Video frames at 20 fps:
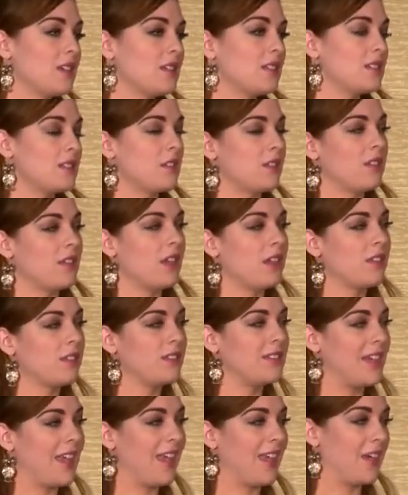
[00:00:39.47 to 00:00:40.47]
So the other
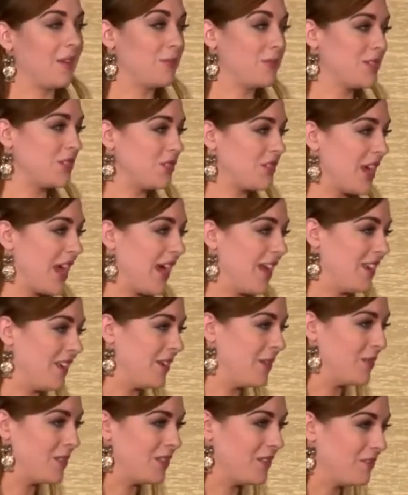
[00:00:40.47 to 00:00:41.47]
day I was
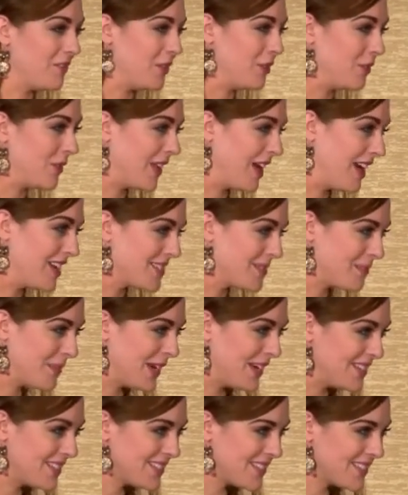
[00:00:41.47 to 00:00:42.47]
chatting with a few
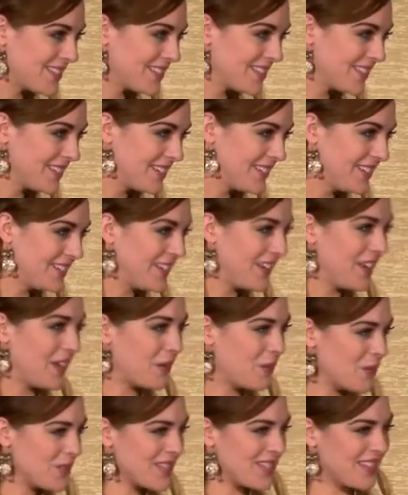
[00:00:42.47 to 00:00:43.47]
classmates.
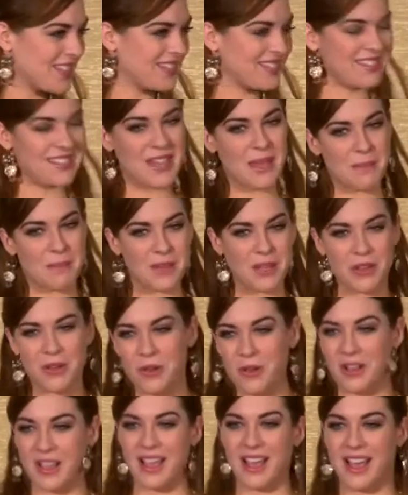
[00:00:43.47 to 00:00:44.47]
It was the
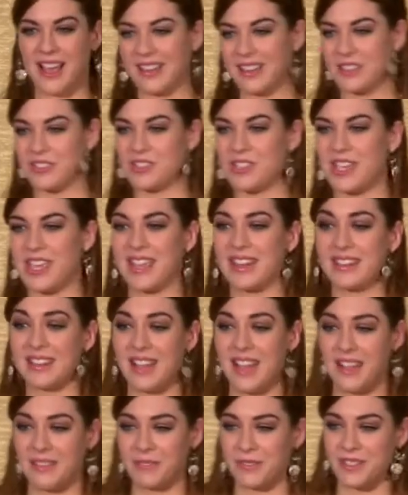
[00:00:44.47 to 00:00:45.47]
typical college kid
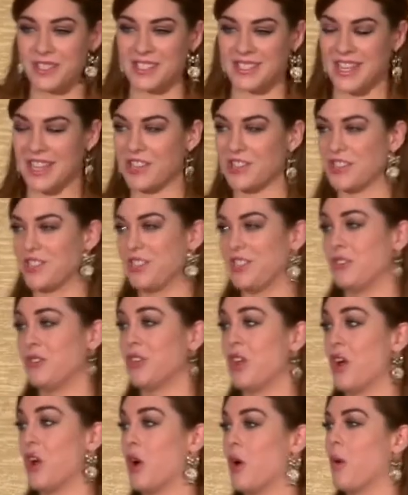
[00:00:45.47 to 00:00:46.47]
conversation, you
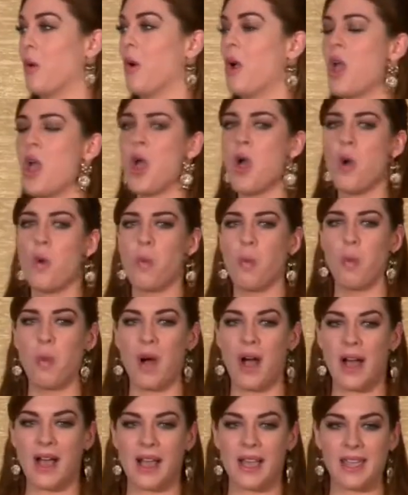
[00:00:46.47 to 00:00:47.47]
know,
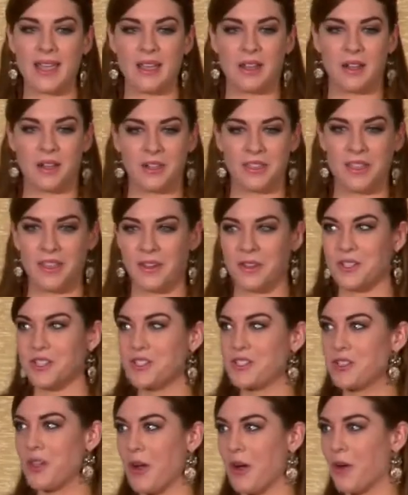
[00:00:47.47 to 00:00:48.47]
why are there
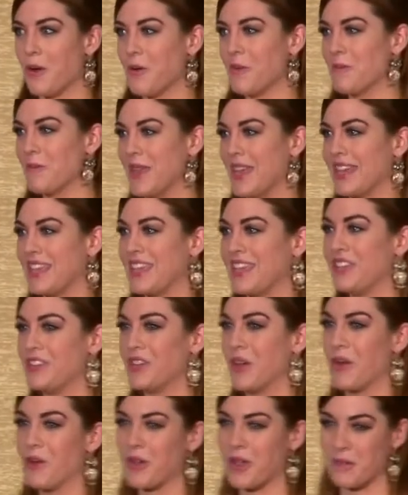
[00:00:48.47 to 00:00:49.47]
so many
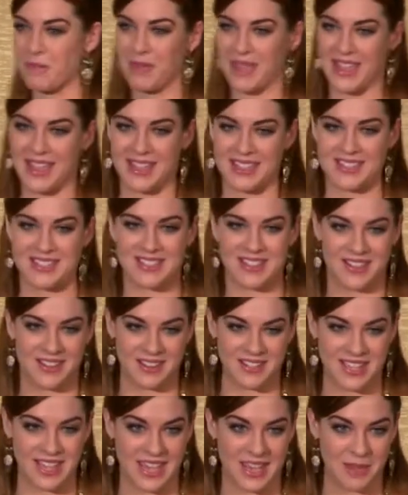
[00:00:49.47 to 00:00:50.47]
yoga pants
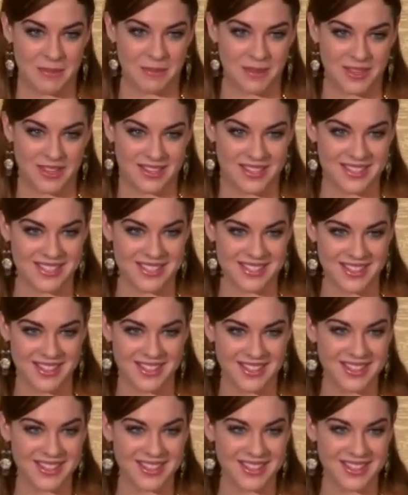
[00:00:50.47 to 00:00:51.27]
on campus?